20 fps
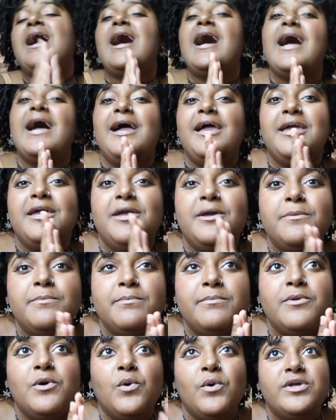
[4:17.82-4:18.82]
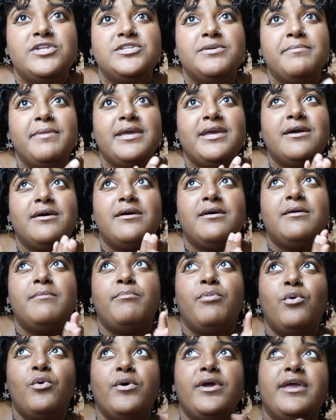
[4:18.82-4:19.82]
I am going to make a
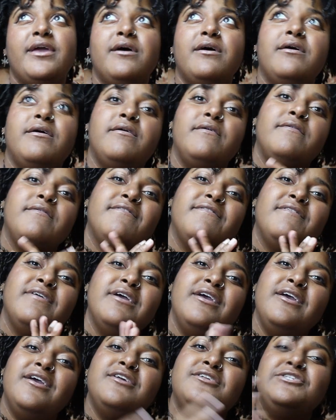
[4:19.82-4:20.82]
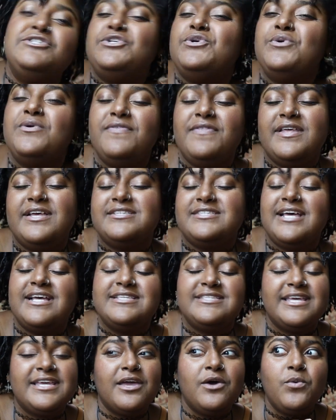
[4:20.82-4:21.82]
point of doing this
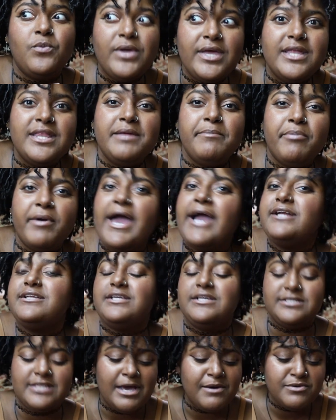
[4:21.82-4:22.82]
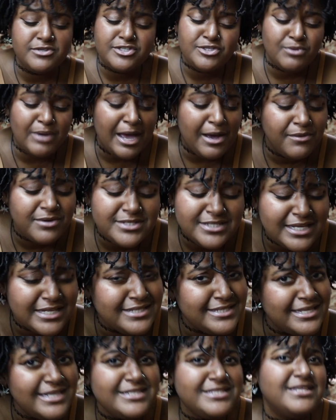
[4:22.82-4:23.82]
as like a weekly practice. I was
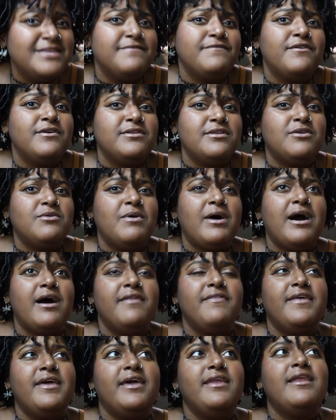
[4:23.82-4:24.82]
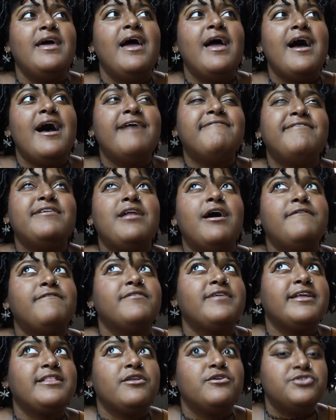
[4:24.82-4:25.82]
consistent for a little while, and then I fell off
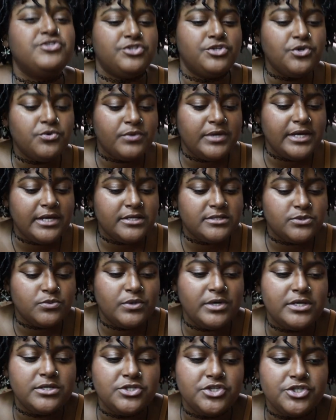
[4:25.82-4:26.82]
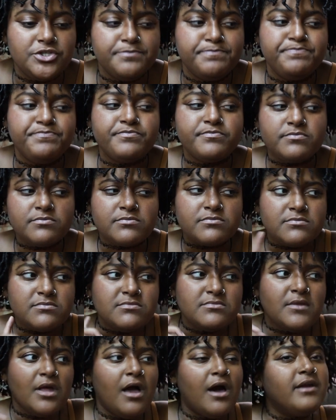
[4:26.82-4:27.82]
for like those 2 weeks, which
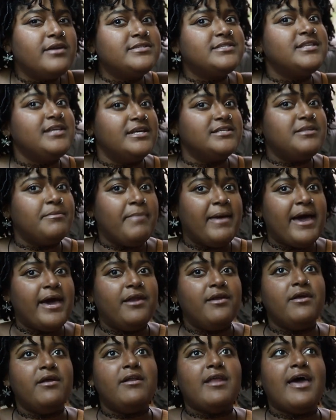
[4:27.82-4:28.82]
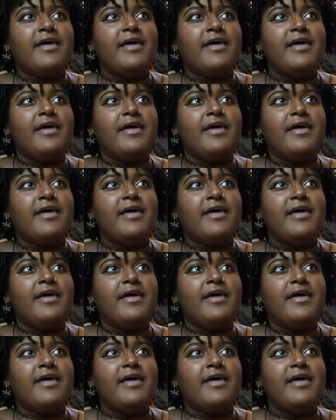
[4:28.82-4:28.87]
honestly is a pattern.